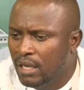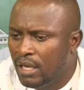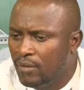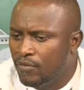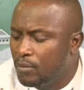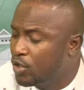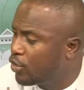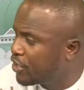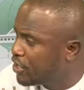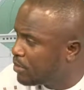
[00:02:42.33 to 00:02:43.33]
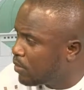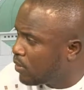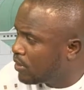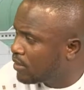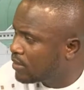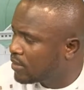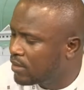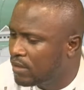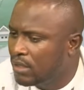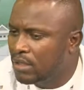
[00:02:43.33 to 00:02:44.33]
I'm from Ikot
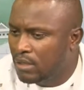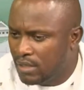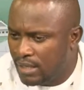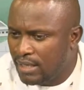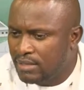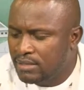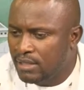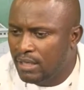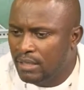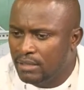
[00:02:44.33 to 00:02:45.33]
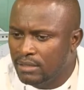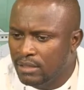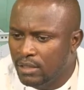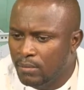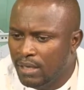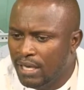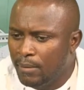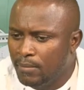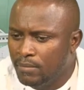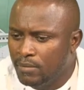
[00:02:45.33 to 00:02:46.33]
Ibom. Yes, okay. And I'm
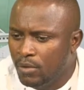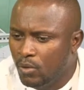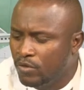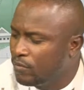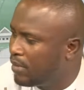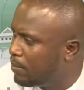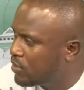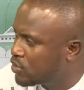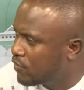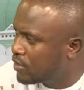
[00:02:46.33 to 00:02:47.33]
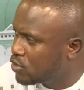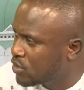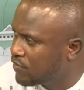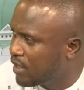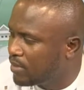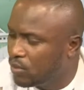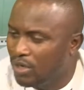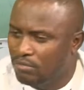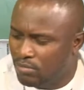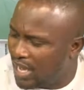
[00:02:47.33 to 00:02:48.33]
one of the members of the Ntuk's family. We're
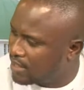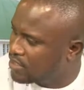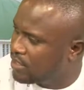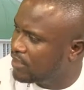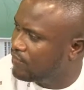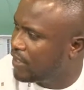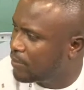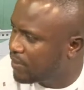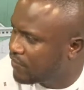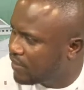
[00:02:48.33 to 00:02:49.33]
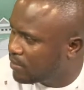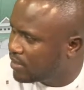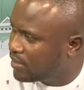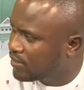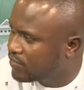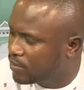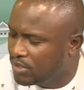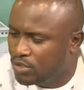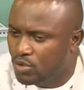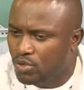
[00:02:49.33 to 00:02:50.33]
actually a very big family from the
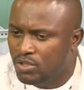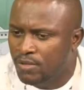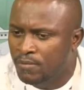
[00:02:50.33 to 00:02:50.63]
Ntuk's.